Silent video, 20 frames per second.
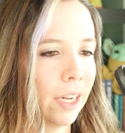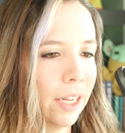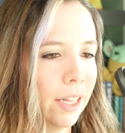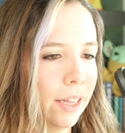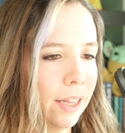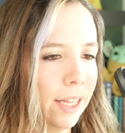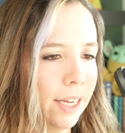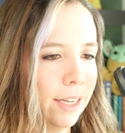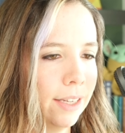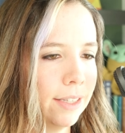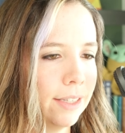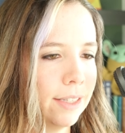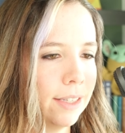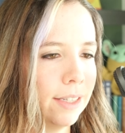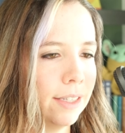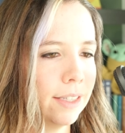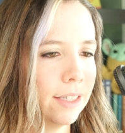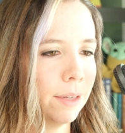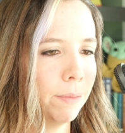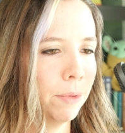This
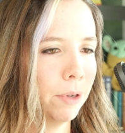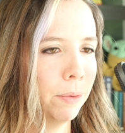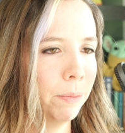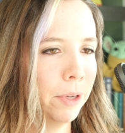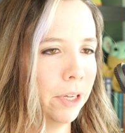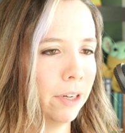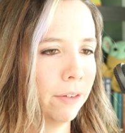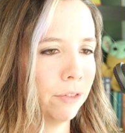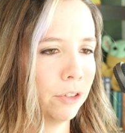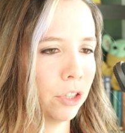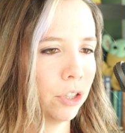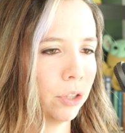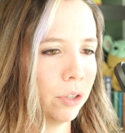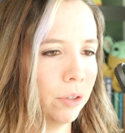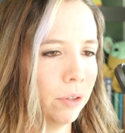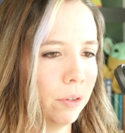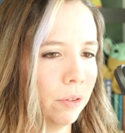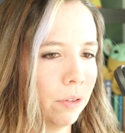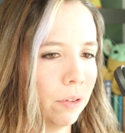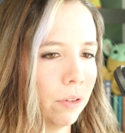is the moment of
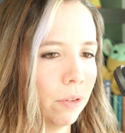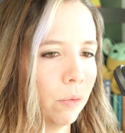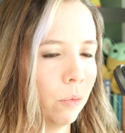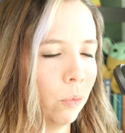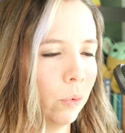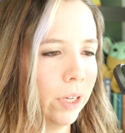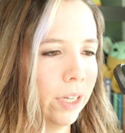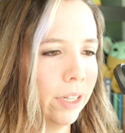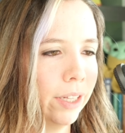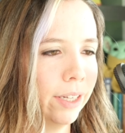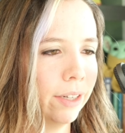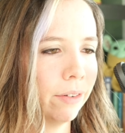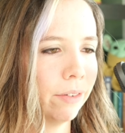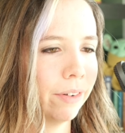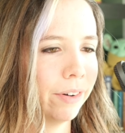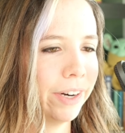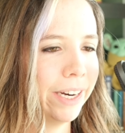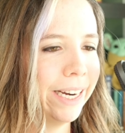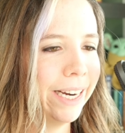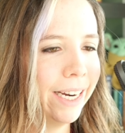truth. Will it
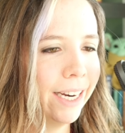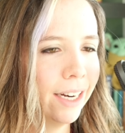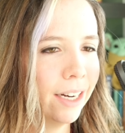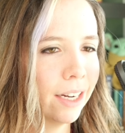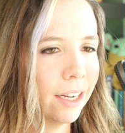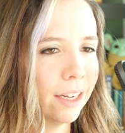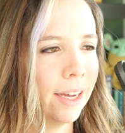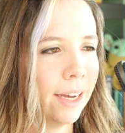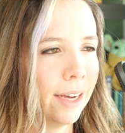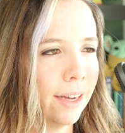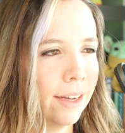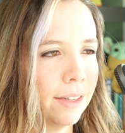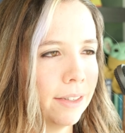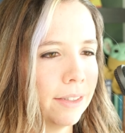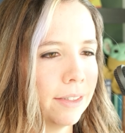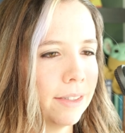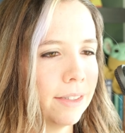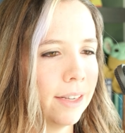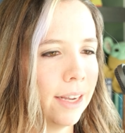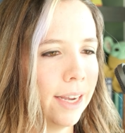read as
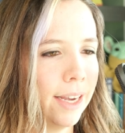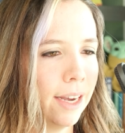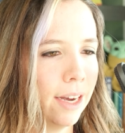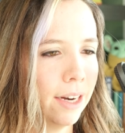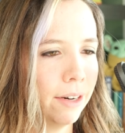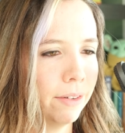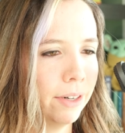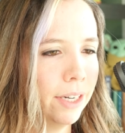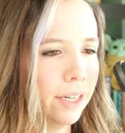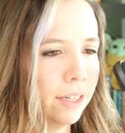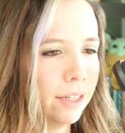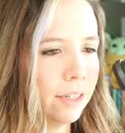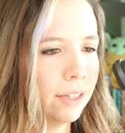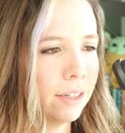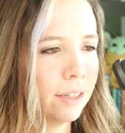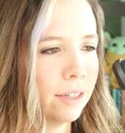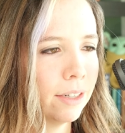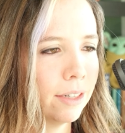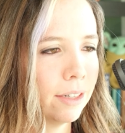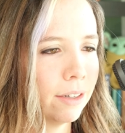AI written,
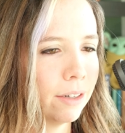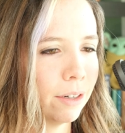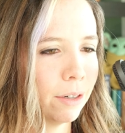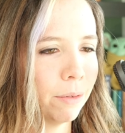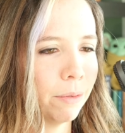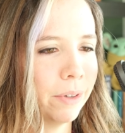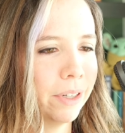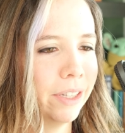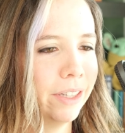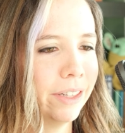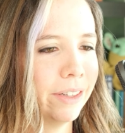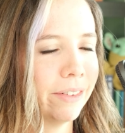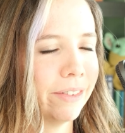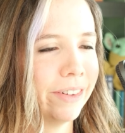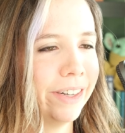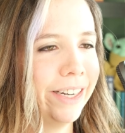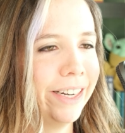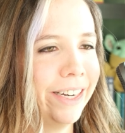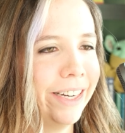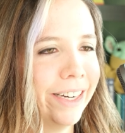or will it
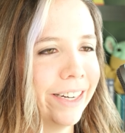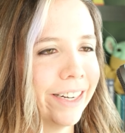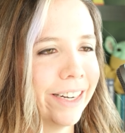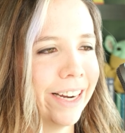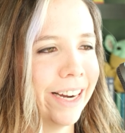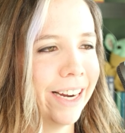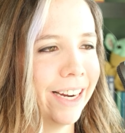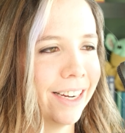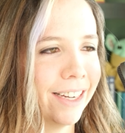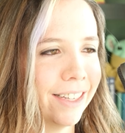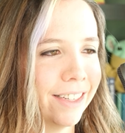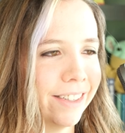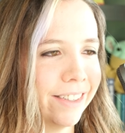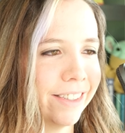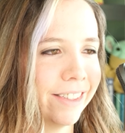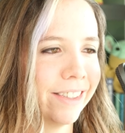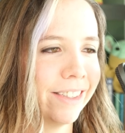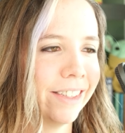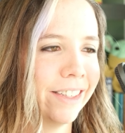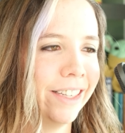read
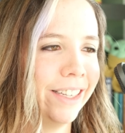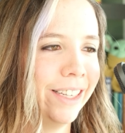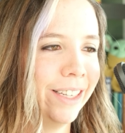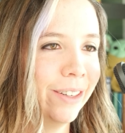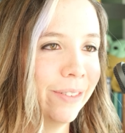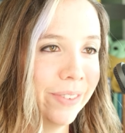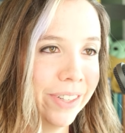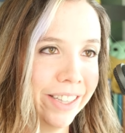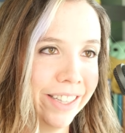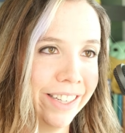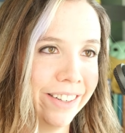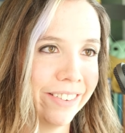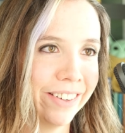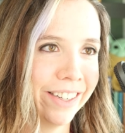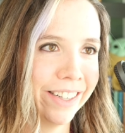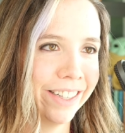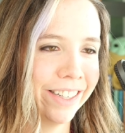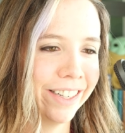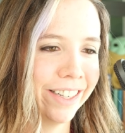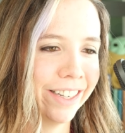as humanly
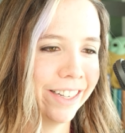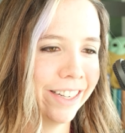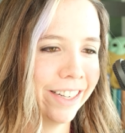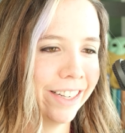written?